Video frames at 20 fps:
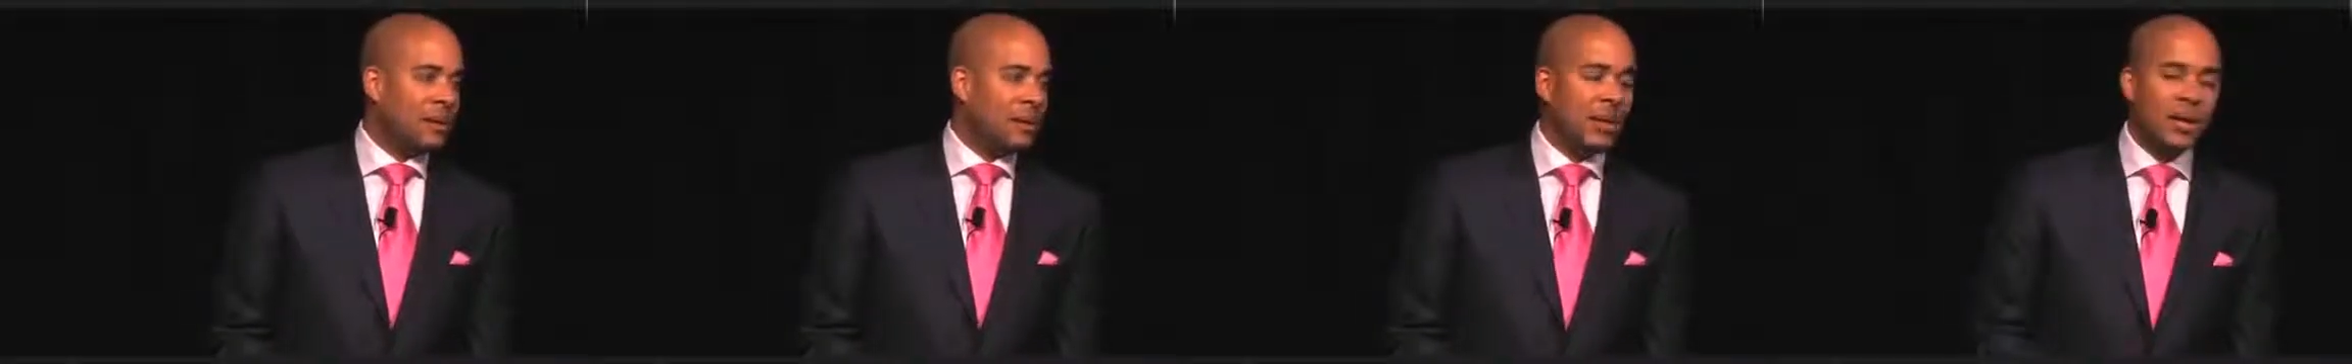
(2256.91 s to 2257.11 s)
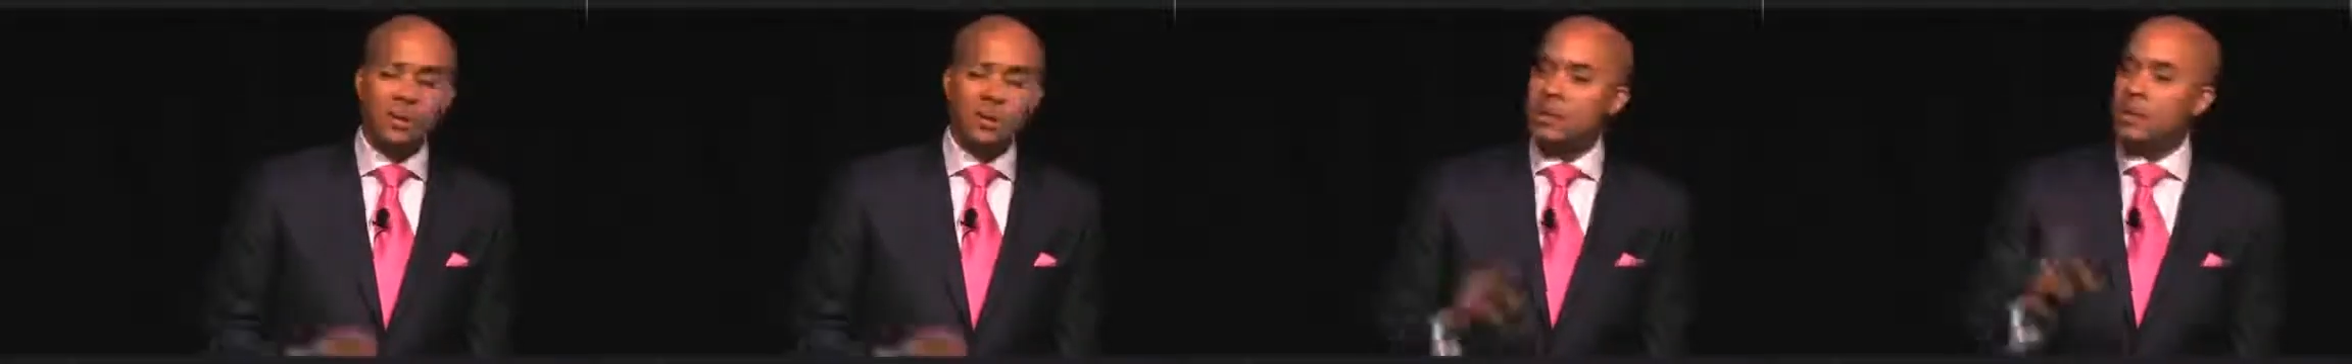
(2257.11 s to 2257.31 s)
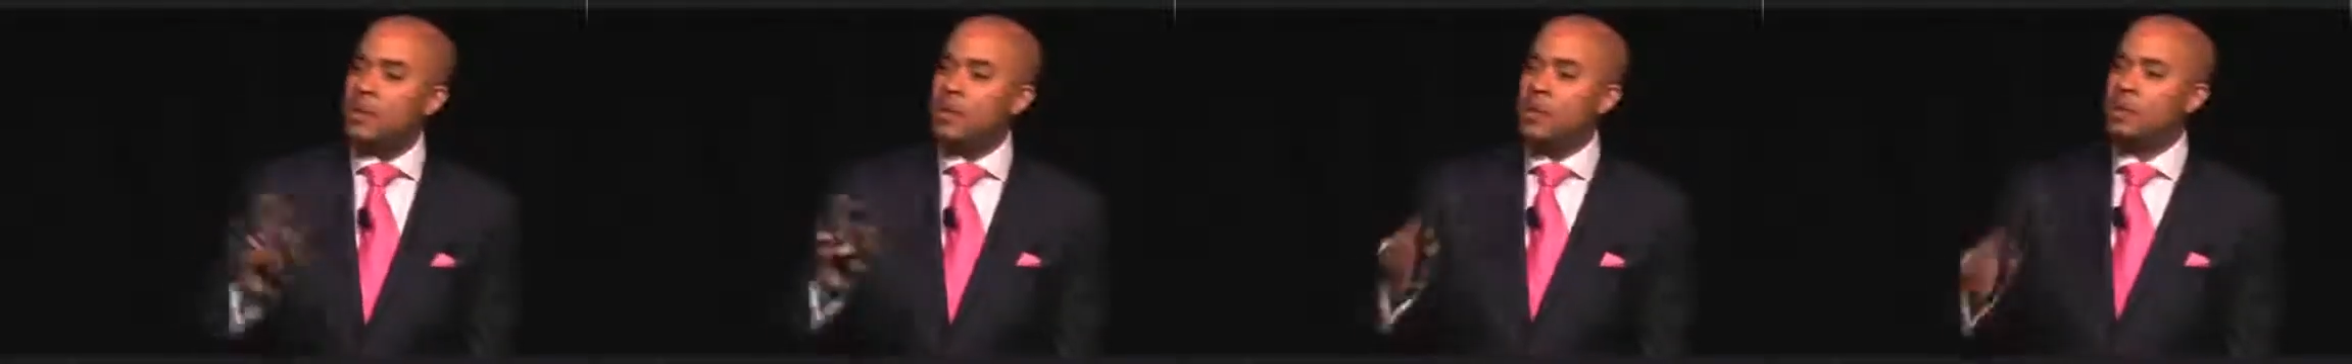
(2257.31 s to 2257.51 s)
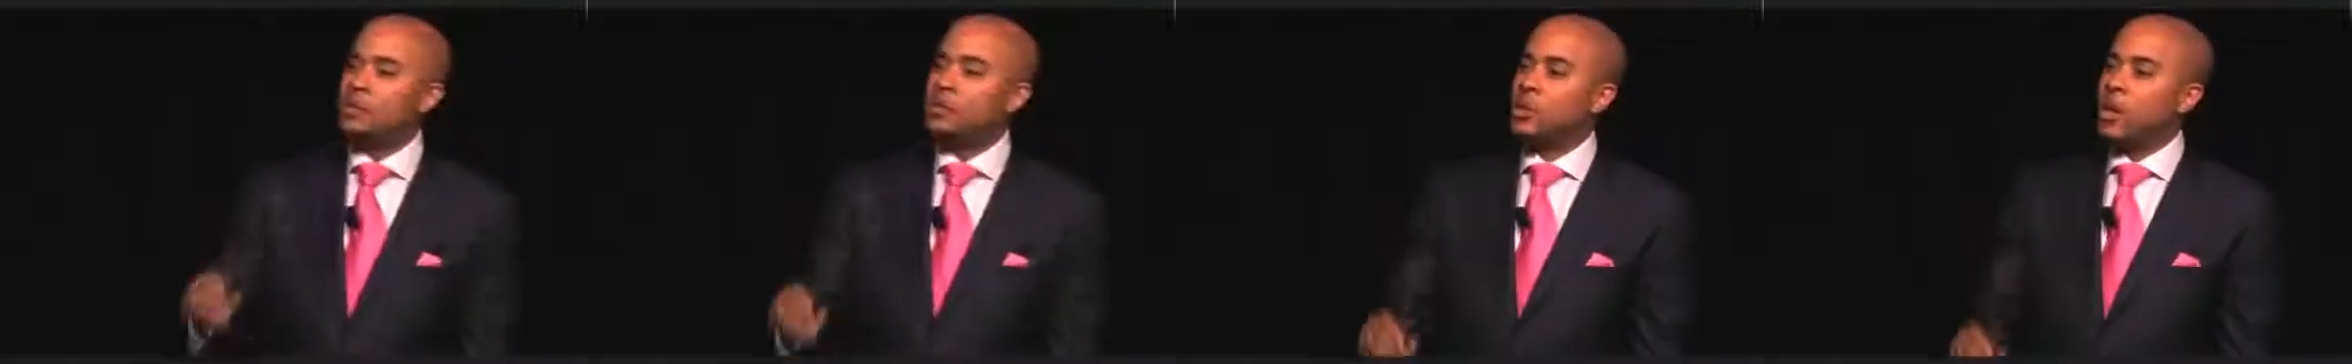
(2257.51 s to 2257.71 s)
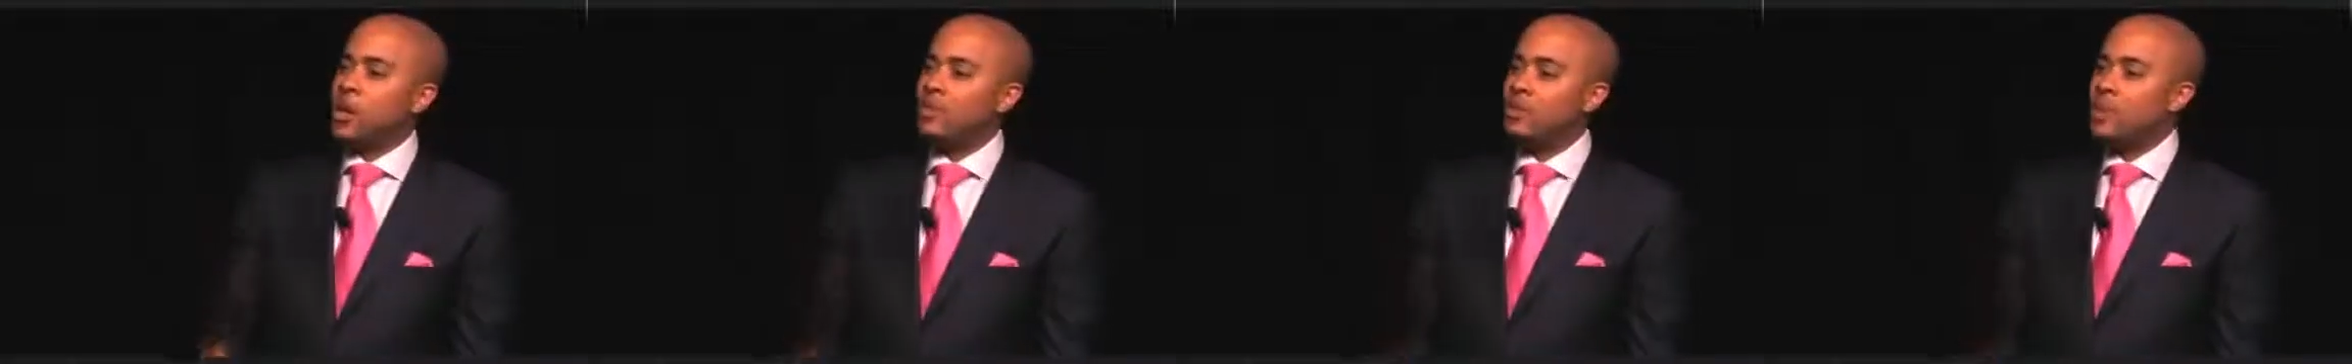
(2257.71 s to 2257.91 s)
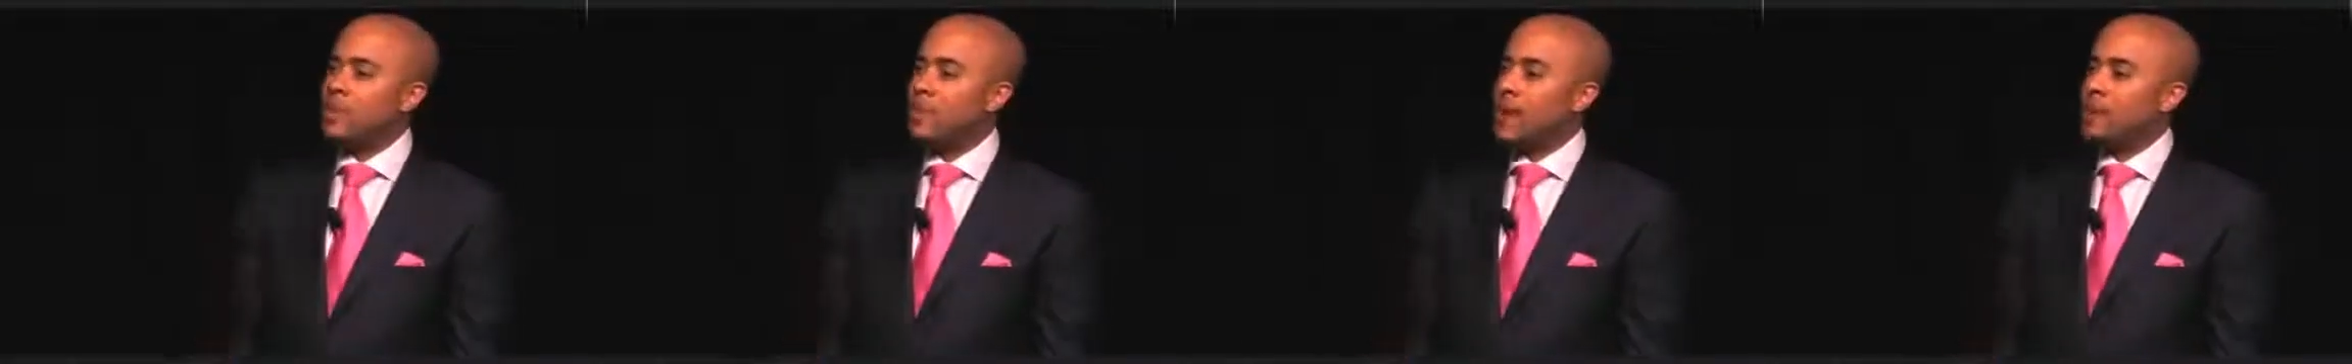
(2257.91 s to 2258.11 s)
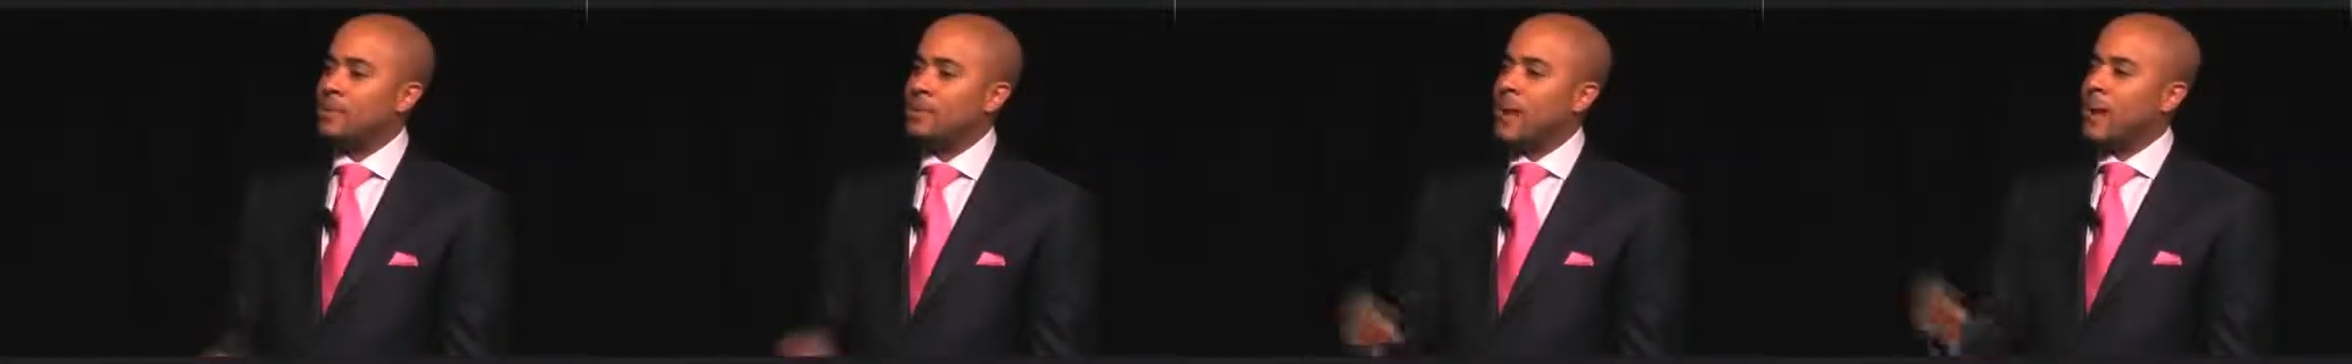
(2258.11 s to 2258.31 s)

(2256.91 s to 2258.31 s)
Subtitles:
Nothing to be ashamed about.